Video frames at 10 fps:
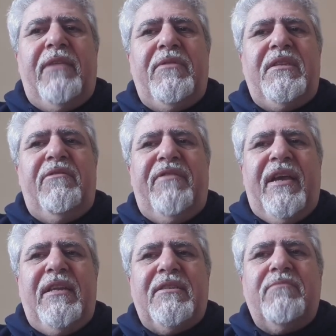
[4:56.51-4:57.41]
and we see
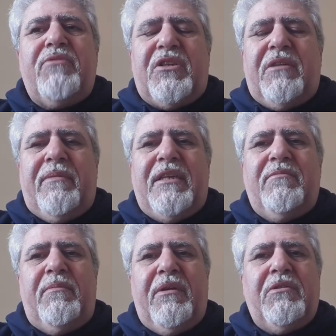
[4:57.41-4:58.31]
failures in project
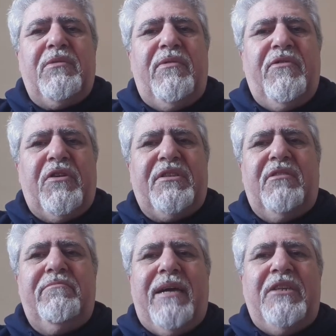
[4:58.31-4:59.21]
management because we focus
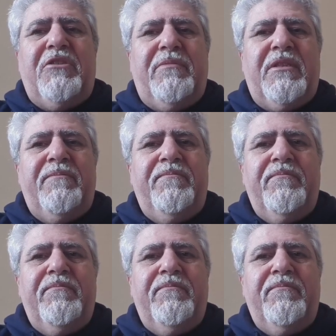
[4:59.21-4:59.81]
on management